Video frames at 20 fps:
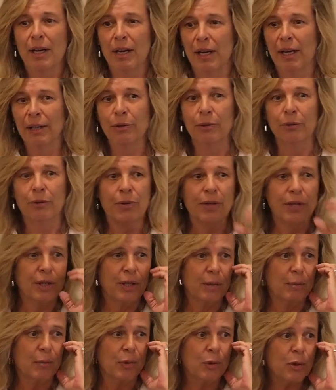I don't think
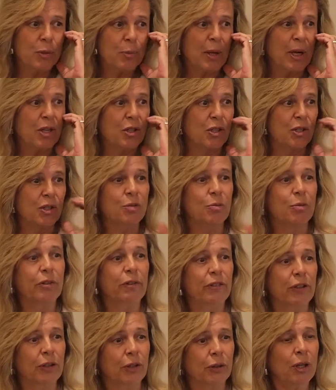that most patients
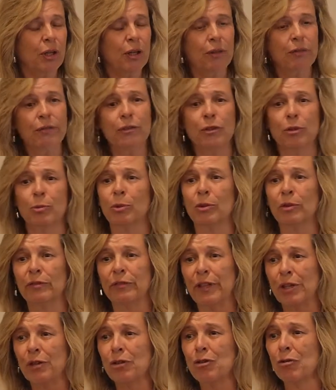would feel comfortable
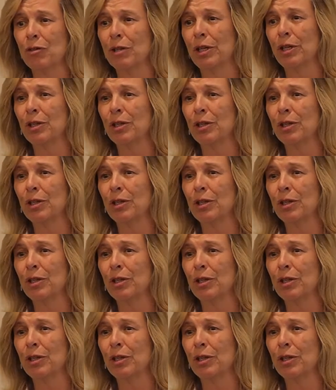venturing